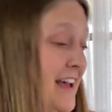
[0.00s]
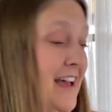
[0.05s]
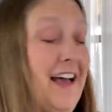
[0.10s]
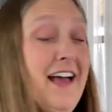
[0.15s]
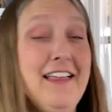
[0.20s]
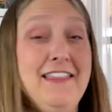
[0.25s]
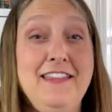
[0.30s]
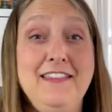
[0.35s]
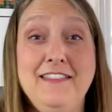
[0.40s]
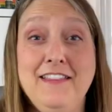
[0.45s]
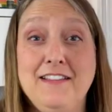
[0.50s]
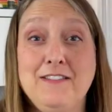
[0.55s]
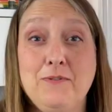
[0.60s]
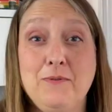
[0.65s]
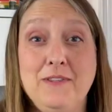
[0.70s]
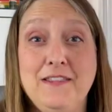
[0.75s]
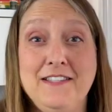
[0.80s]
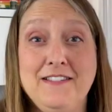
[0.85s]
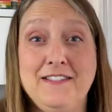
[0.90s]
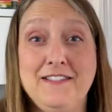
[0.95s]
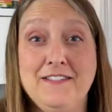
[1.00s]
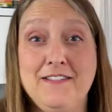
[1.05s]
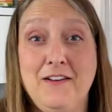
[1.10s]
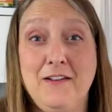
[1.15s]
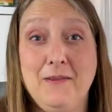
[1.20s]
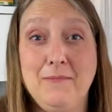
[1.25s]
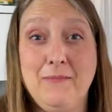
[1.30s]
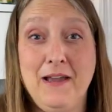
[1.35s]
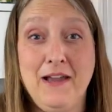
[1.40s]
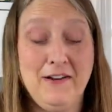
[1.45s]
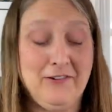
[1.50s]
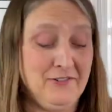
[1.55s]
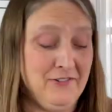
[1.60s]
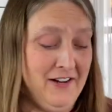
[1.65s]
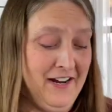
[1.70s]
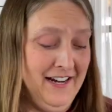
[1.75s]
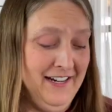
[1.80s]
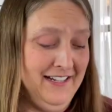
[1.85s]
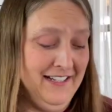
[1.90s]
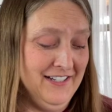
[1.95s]
I think that's what this is all about,
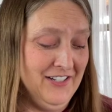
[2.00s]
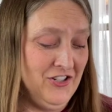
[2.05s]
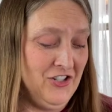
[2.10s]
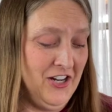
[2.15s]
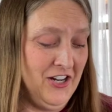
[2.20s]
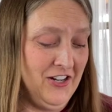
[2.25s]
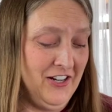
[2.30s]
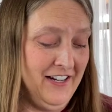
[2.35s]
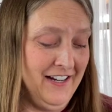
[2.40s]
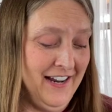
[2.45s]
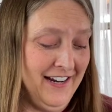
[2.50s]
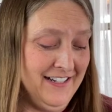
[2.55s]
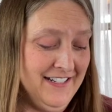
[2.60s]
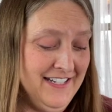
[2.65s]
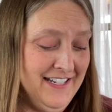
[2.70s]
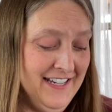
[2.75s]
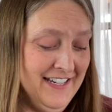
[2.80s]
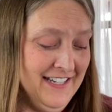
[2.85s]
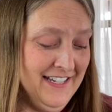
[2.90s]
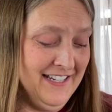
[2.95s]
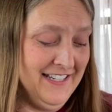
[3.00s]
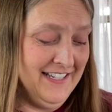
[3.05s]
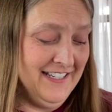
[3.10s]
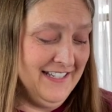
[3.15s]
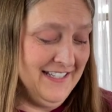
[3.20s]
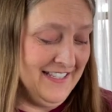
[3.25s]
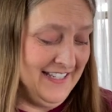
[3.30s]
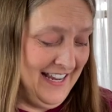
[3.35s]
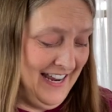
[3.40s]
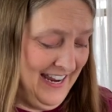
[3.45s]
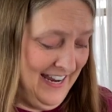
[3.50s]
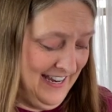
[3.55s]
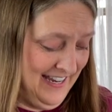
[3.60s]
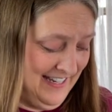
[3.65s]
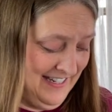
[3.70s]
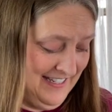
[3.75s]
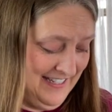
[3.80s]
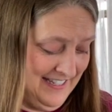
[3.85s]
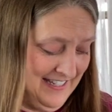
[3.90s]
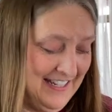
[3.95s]
right? Is sharing ideas,
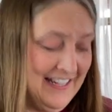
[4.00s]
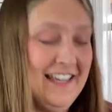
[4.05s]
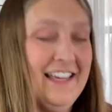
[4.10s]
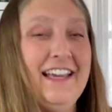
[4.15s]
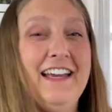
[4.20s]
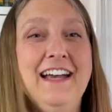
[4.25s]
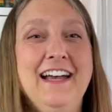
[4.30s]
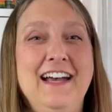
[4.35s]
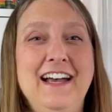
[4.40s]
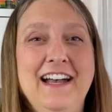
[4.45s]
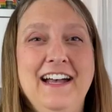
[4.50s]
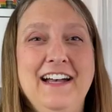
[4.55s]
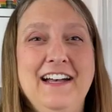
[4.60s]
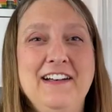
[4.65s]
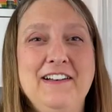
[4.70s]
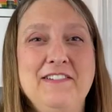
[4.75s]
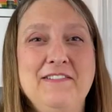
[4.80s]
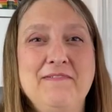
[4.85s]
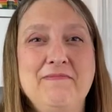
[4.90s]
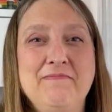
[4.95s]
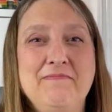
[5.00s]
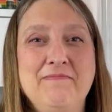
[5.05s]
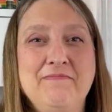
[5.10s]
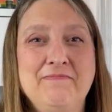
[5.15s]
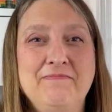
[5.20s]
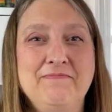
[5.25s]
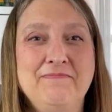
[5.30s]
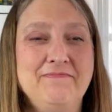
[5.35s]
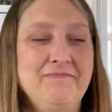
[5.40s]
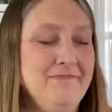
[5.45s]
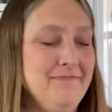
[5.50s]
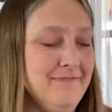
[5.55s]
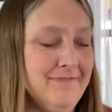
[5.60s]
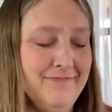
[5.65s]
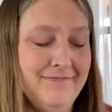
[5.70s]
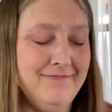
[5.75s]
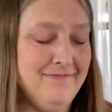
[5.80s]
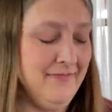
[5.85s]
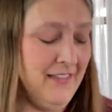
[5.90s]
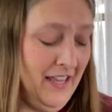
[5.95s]
and
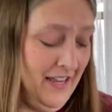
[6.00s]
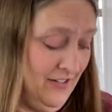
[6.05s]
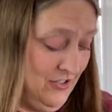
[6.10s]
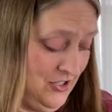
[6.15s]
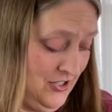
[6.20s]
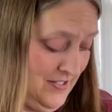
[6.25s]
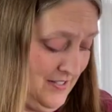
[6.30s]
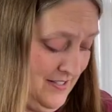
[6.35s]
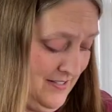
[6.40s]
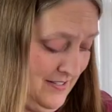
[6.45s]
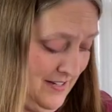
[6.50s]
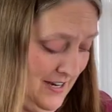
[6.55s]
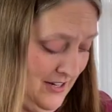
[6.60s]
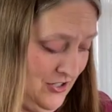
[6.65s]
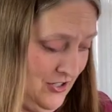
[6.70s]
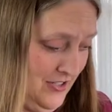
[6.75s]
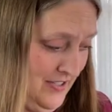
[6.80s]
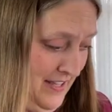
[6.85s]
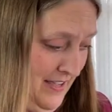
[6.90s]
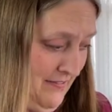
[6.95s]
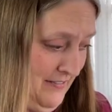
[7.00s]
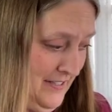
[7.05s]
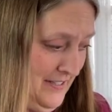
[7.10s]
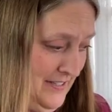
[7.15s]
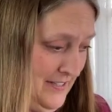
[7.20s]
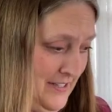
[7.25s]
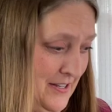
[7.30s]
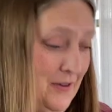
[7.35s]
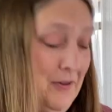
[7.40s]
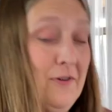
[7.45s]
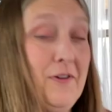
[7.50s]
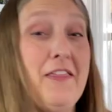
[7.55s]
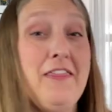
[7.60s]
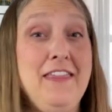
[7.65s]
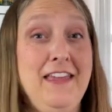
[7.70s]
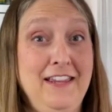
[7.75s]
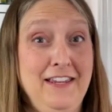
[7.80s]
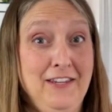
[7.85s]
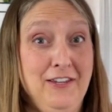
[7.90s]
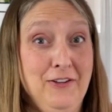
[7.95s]
I just love it. So
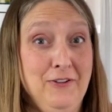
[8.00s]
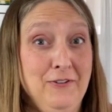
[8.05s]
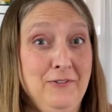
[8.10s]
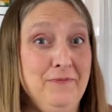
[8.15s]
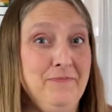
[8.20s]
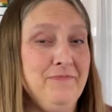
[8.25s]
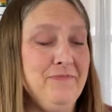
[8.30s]
thank you.